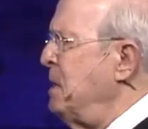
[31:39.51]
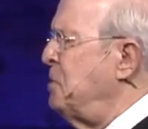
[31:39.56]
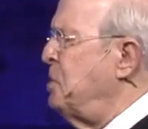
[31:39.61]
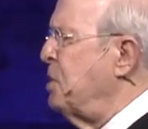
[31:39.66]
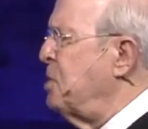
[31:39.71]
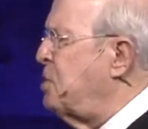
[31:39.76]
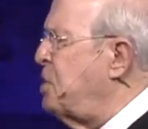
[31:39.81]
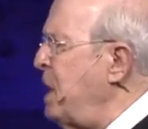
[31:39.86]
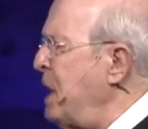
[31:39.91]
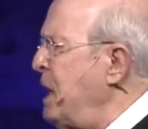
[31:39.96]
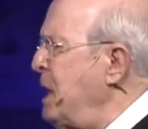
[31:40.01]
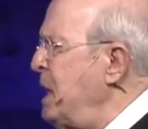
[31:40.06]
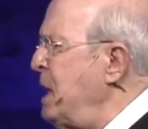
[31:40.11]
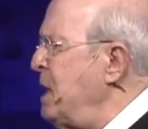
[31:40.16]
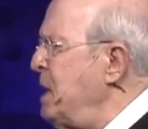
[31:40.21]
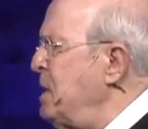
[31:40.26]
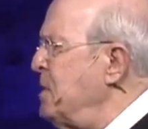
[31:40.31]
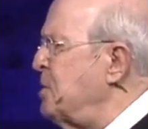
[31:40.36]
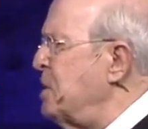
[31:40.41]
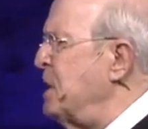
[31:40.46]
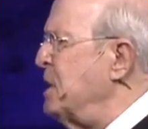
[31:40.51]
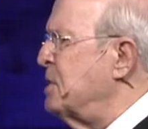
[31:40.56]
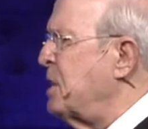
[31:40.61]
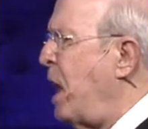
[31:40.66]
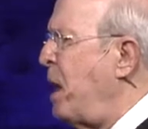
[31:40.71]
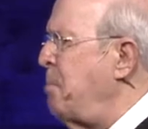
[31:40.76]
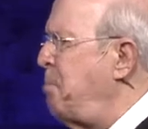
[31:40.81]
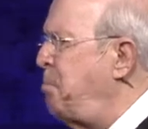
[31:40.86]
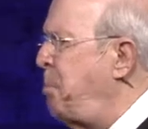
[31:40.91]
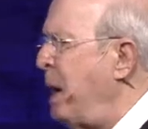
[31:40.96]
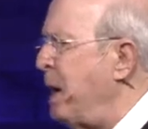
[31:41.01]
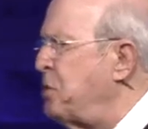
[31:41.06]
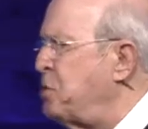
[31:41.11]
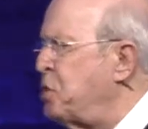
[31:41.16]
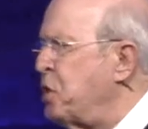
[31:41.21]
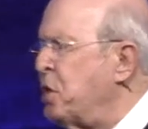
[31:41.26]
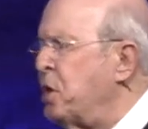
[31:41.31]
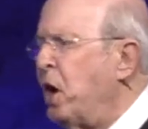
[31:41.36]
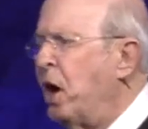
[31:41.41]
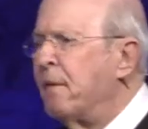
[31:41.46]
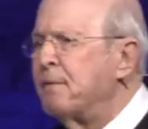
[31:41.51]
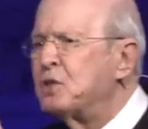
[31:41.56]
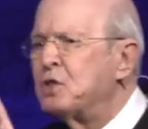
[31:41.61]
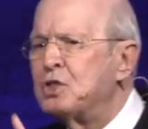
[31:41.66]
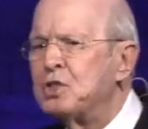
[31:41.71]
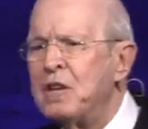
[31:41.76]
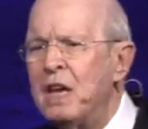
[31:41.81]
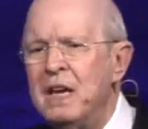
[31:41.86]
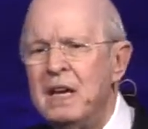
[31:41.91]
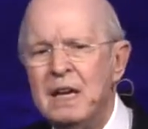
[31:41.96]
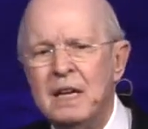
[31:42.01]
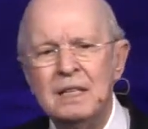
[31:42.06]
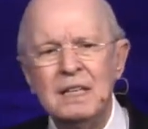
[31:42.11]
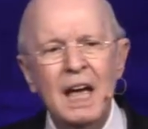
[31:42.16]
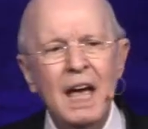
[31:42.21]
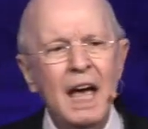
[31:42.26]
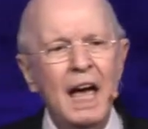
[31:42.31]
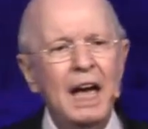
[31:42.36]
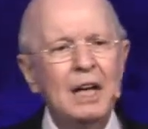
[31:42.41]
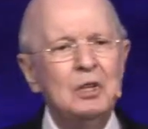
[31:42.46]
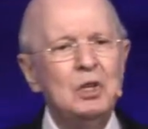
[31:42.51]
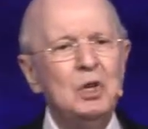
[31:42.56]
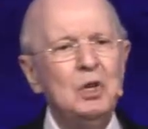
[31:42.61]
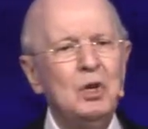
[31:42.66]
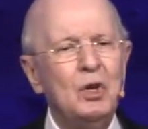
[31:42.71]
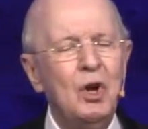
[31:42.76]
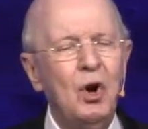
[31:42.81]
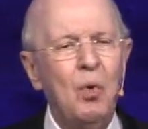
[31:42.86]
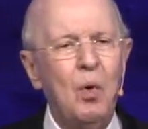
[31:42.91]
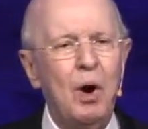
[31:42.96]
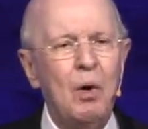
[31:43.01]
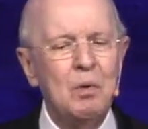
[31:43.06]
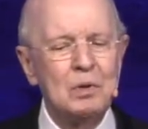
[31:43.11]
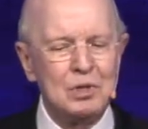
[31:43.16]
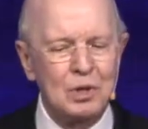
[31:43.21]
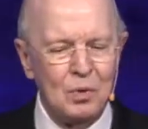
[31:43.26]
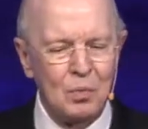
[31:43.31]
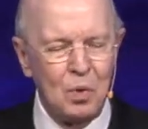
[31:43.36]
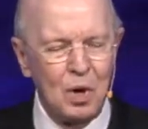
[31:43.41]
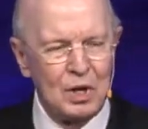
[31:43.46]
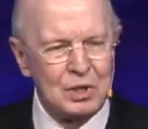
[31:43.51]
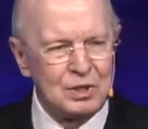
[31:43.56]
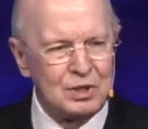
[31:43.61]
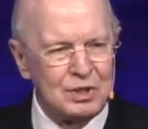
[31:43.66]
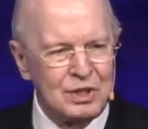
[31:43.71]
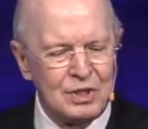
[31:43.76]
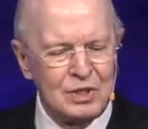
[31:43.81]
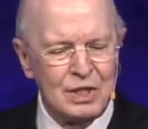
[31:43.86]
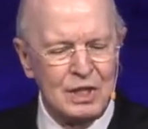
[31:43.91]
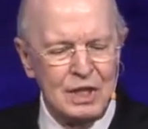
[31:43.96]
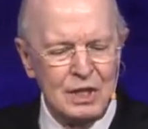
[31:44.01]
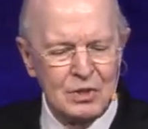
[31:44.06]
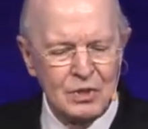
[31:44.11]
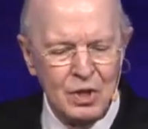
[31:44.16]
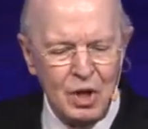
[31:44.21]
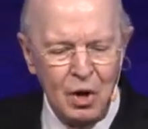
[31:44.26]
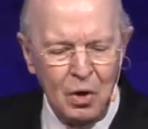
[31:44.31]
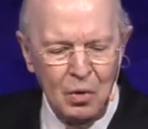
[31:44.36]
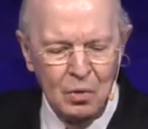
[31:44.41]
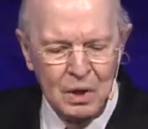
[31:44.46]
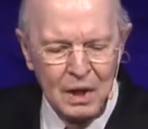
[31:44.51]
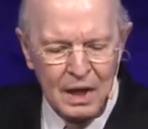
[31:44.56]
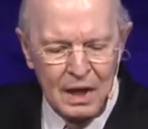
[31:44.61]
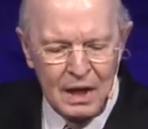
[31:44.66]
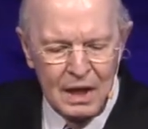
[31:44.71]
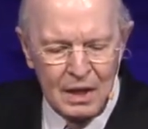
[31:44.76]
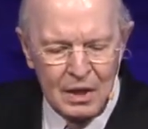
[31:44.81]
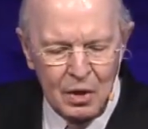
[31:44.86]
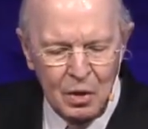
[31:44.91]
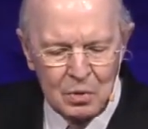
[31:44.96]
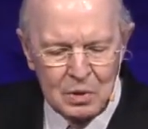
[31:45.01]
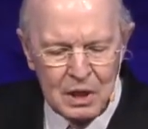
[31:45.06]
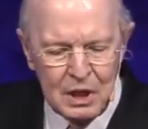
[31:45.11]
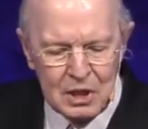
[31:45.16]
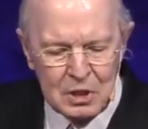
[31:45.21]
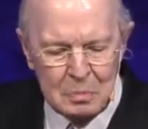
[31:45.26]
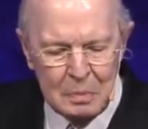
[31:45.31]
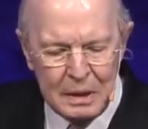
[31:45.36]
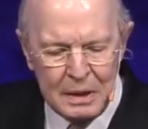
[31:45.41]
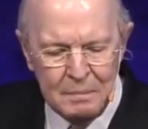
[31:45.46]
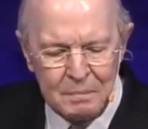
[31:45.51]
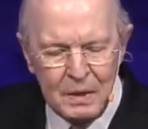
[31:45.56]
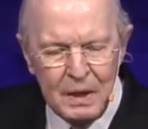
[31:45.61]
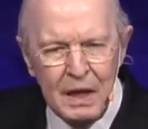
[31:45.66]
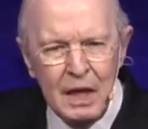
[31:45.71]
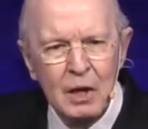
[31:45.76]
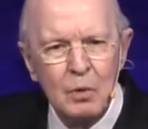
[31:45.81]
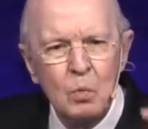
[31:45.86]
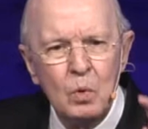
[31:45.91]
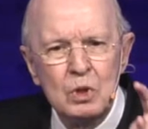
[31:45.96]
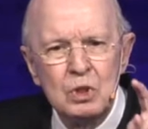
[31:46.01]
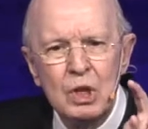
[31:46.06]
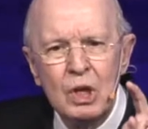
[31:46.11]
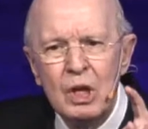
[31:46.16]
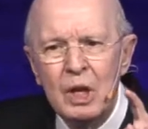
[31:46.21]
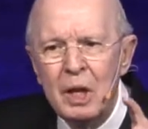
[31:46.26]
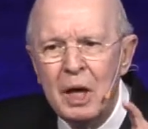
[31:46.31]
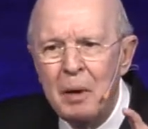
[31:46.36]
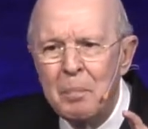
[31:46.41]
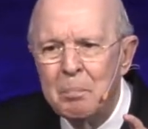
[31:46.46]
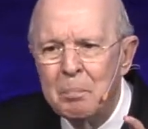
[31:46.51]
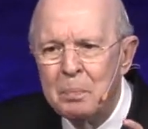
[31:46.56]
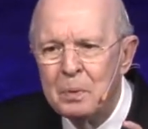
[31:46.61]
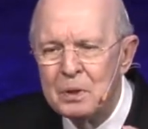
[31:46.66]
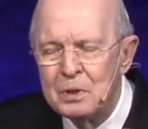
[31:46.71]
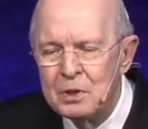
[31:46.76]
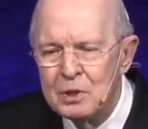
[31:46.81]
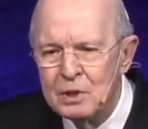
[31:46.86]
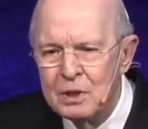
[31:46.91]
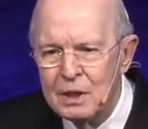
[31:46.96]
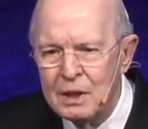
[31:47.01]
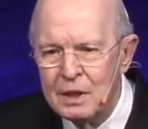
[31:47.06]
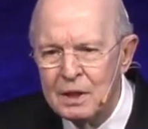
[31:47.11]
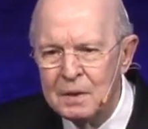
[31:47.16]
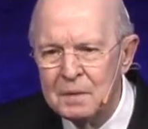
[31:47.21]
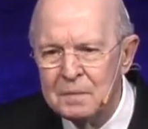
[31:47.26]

Disease is a picture of sin. And do you know what was the worst disease known in the Old Testament? It was leprosy.